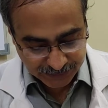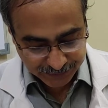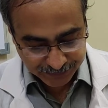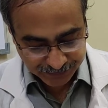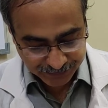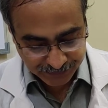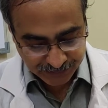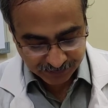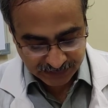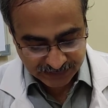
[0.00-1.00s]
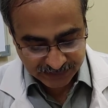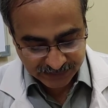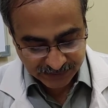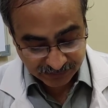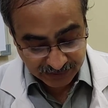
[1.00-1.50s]
rib, while the
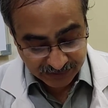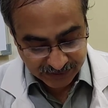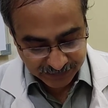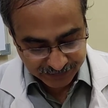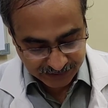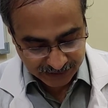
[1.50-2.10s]
12th rib